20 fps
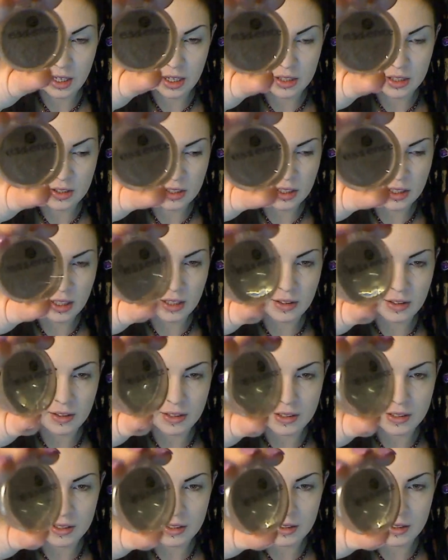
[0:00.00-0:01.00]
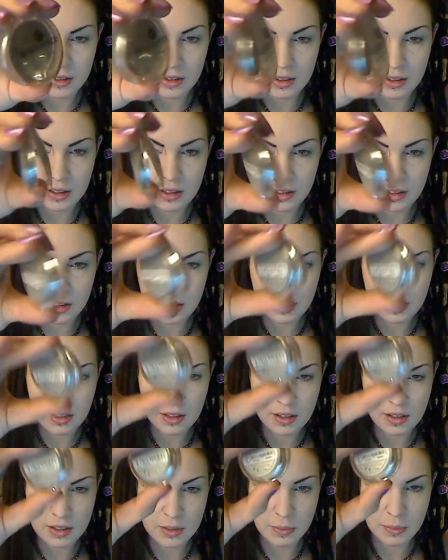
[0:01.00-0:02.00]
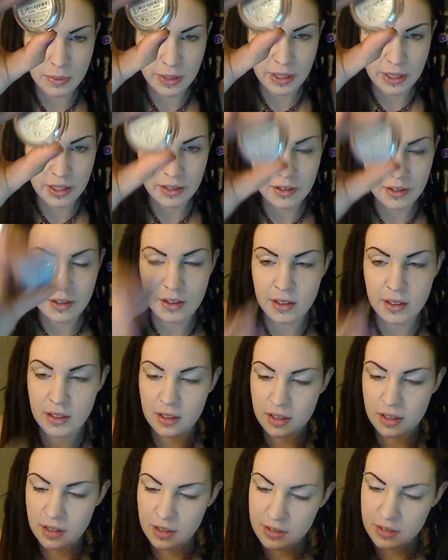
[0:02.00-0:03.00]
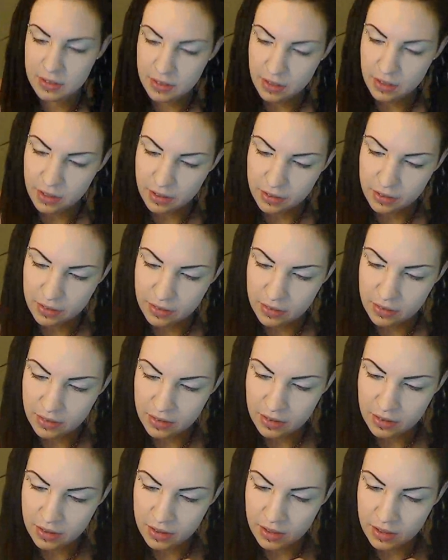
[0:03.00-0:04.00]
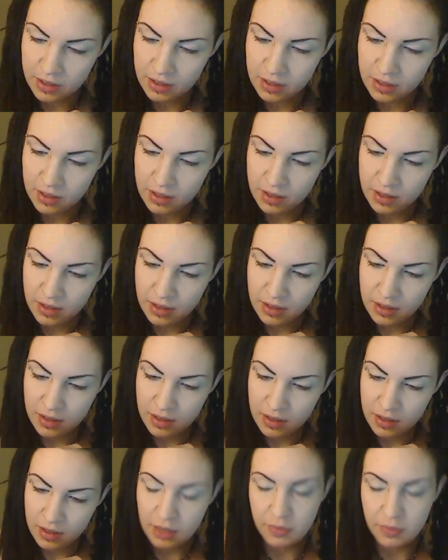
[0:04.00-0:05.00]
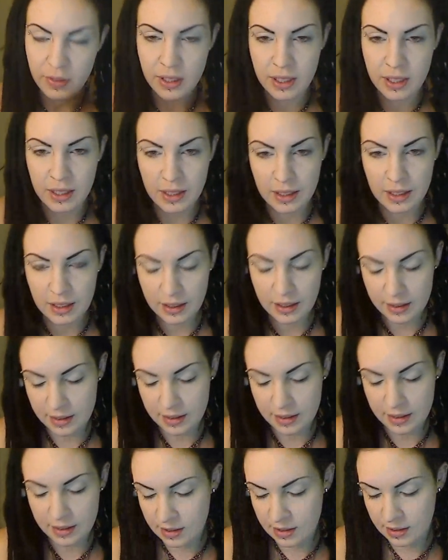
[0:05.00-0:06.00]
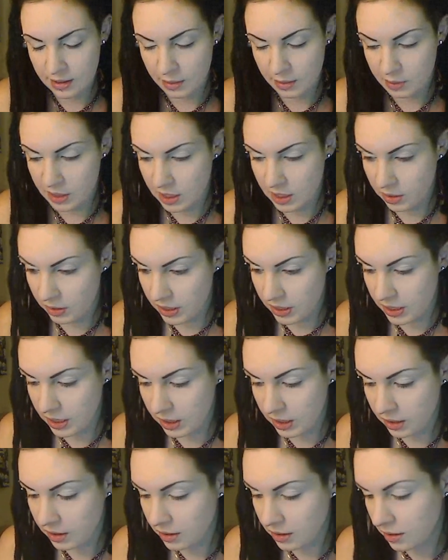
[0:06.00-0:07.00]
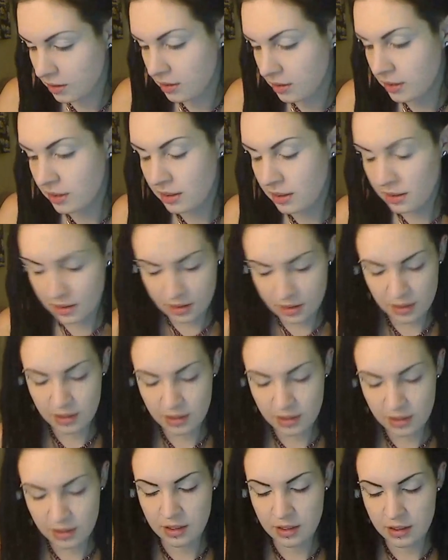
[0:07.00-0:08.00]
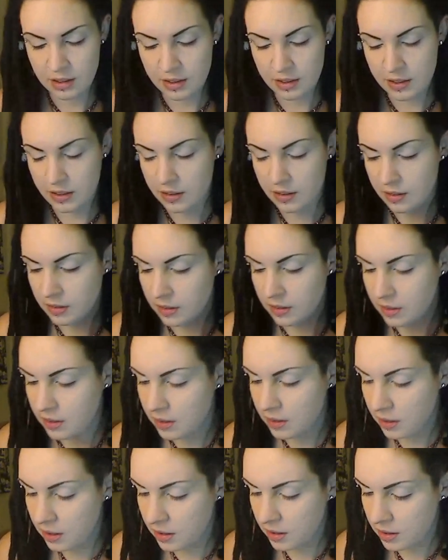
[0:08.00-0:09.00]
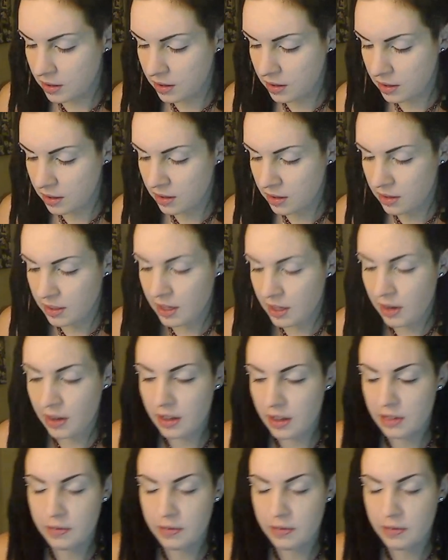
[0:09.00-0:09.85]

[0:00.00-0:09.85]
actually like this brand called Get Ready. I'm getting ready. So now